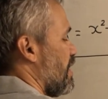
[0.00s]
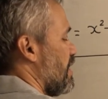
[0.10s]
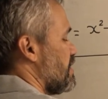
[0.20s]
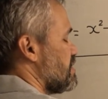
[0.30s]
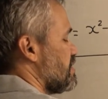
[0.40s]

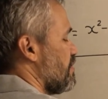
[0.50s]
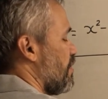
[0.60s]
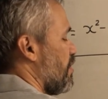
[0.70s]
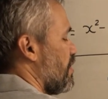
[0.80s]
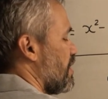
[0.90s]

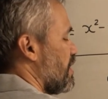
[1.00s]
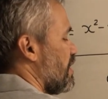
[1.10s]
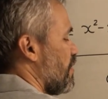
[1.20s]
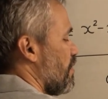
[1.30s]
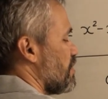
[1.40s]
a0
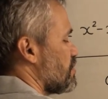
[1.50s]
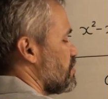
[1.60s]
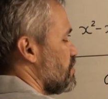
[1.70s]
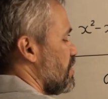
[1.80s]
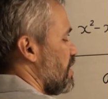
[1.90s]
equal
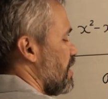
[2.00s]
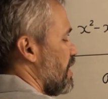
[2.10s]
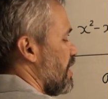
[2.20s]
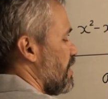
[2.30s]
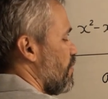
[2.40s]
to
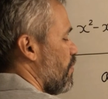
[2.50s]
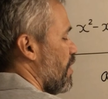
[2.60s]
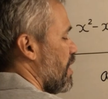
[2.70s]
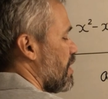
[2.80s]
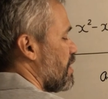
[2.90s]

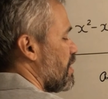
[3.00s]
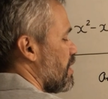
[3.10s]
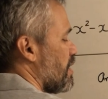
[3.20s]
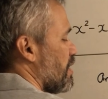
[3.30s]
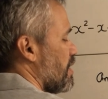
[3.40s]
a1
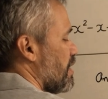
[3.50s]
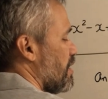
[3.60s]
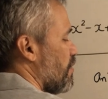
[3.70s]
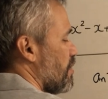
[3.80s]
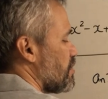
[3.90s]

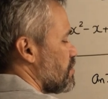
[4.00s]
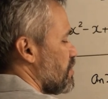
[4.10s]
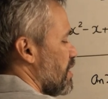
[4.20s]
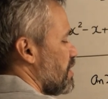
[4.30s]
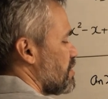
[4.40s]
equal to
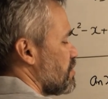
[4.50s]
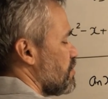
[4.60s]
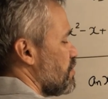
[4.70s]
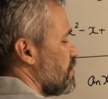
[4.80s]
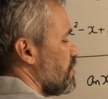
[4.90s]

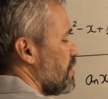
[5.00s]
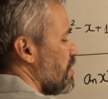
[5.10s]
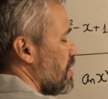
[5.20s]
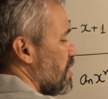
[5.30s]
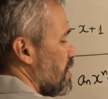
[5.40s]
a2
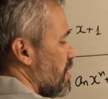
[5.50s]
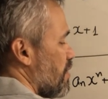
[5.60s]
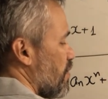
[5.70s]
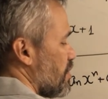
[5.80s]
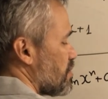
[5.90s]

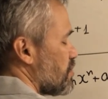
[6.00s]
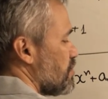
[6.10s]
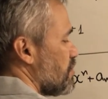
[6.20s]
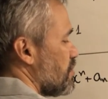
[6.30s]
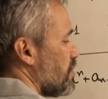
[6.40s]
equal
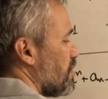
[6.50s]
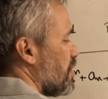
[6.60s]
to